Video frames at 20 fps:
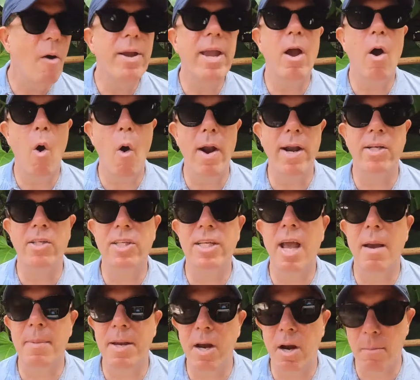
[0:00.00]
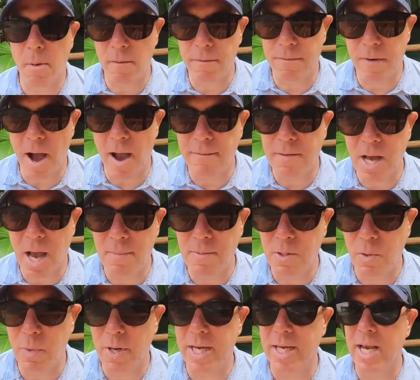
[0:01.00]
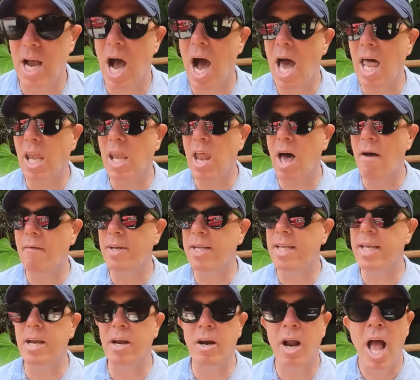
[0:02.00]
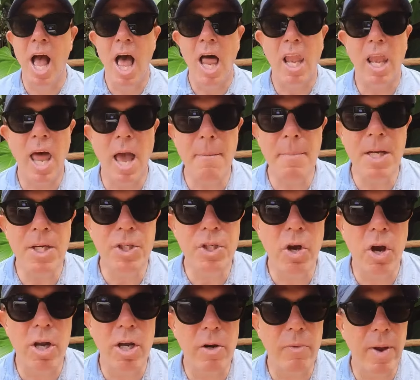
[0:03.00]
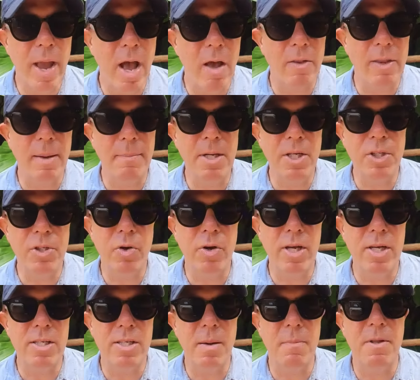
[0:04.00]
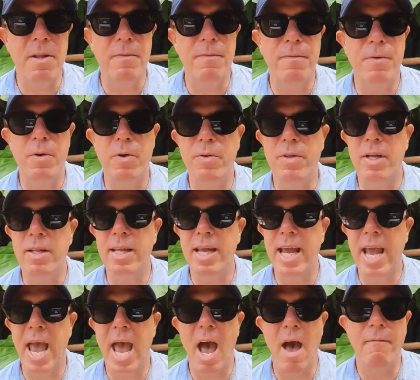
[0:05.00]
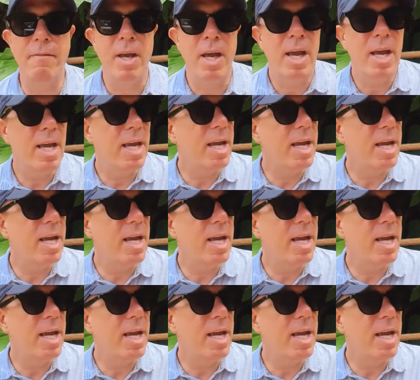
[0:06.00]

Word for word: Okay, honestly, I'm here about 5 times a week. I love it here. Let me show you around. Let me show you some of the food that they have.